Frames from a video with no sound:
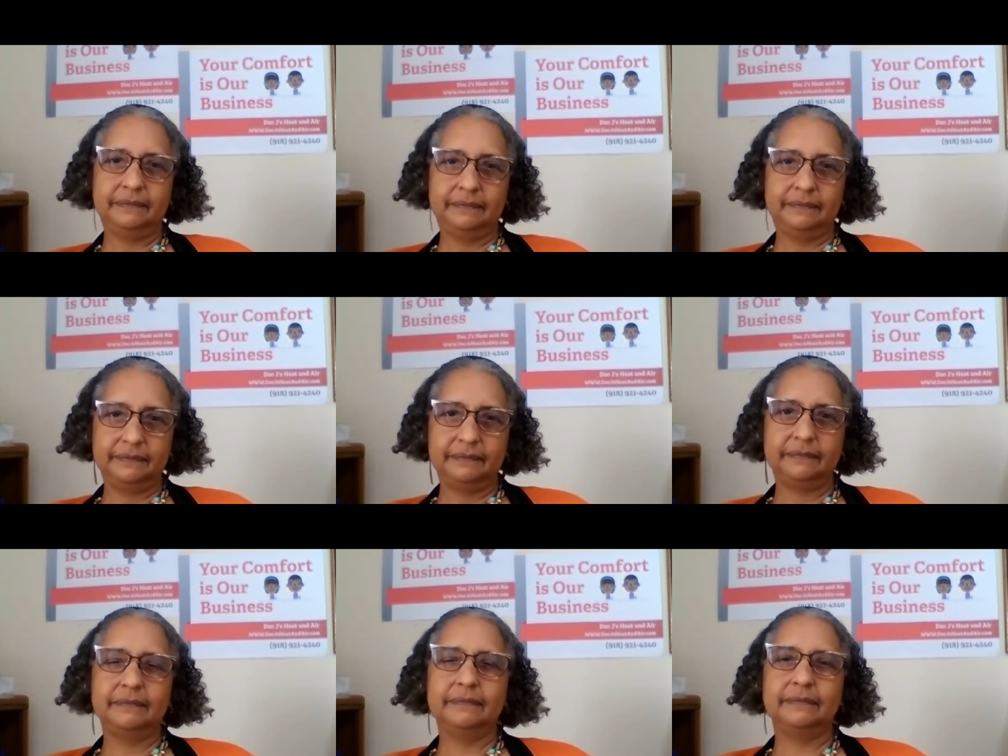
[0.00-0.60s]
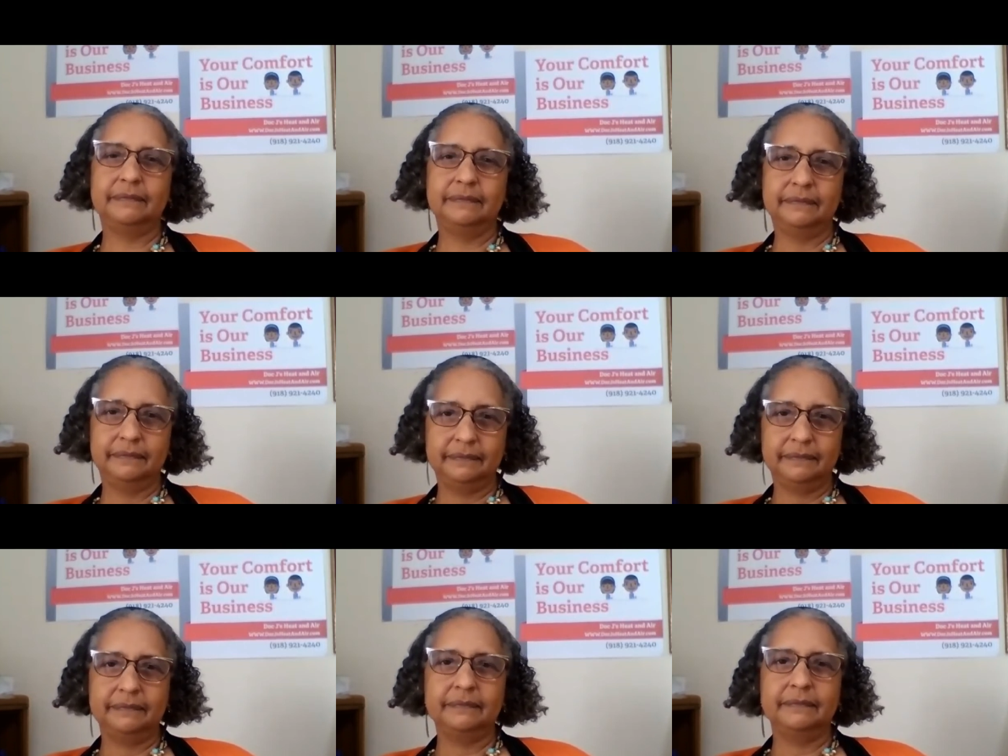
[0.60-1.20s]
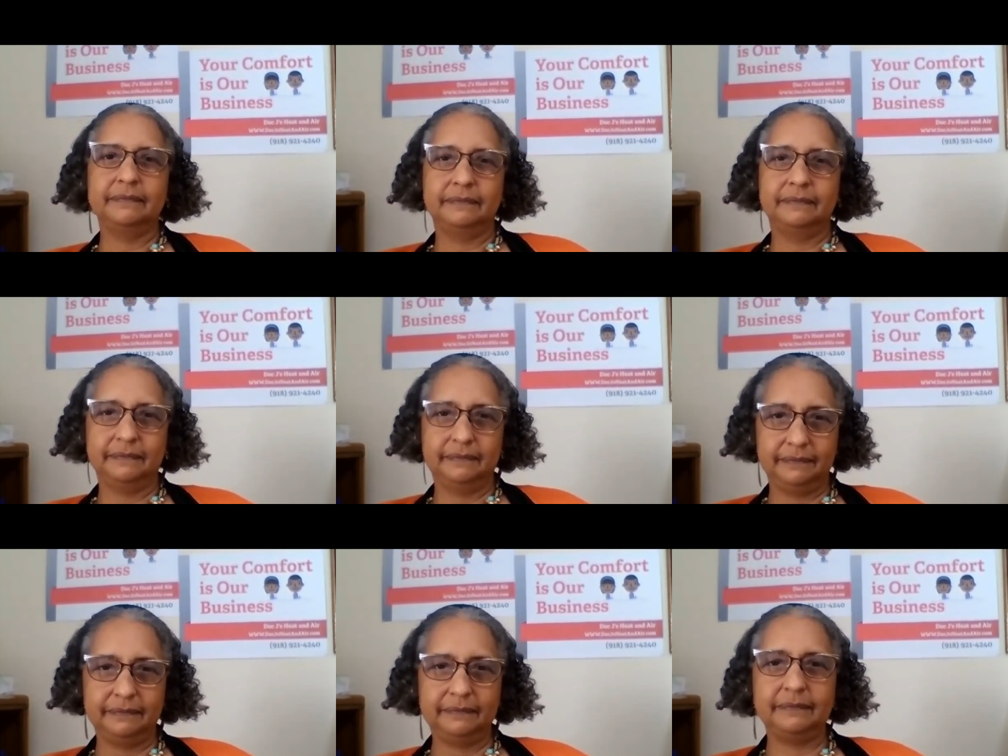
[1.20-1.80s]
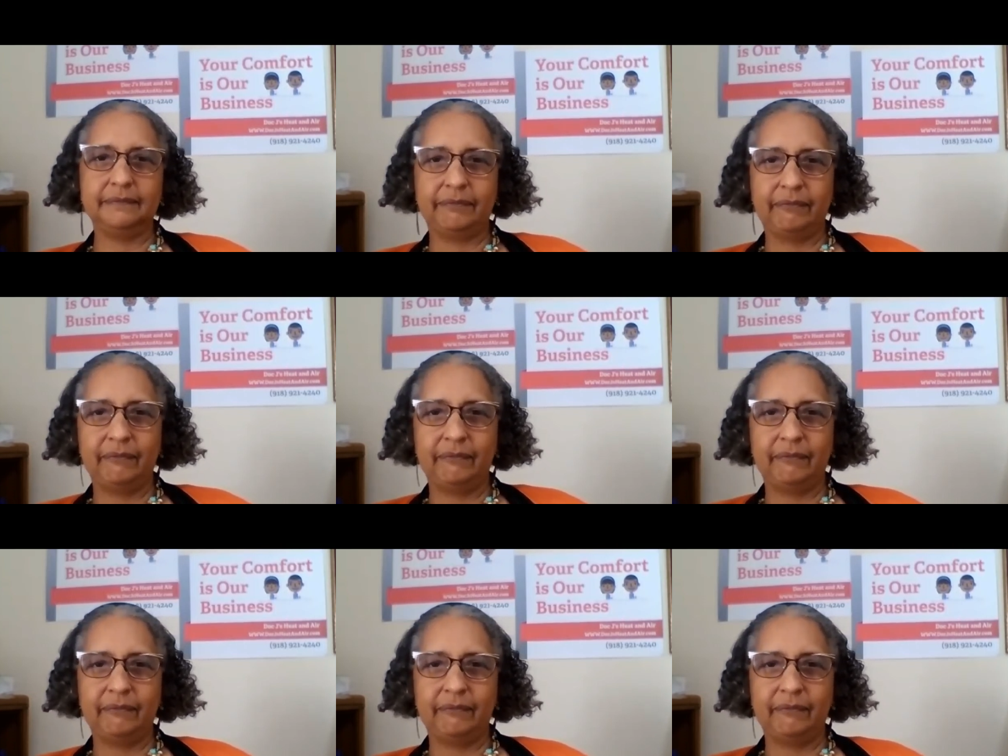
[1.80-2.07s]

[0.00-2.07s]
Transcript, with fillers: daily basis. Mm-hmm. mm-hmm.